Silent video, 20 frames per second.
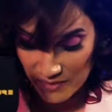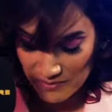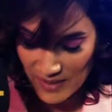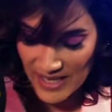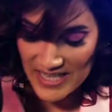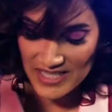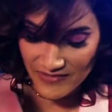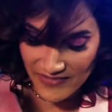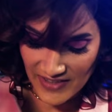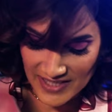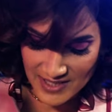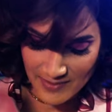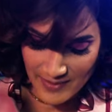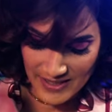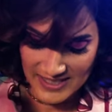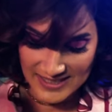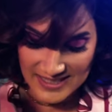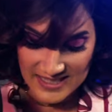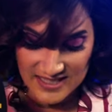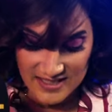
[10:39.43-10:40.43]
And my defense
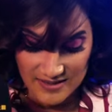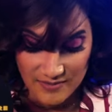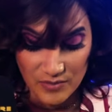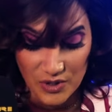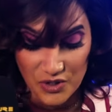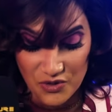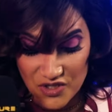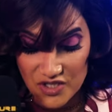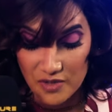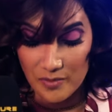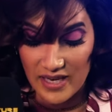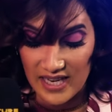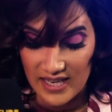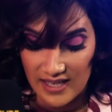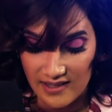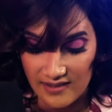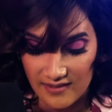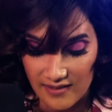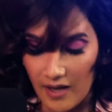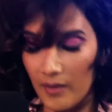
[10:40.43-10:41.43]
mechanism used to
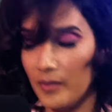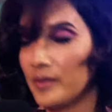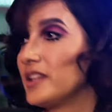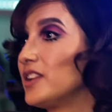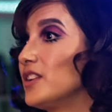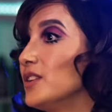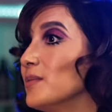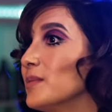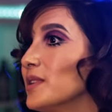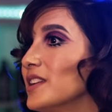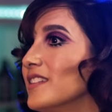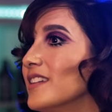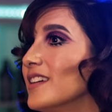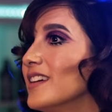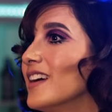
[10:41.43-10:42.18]
be, I'm a human.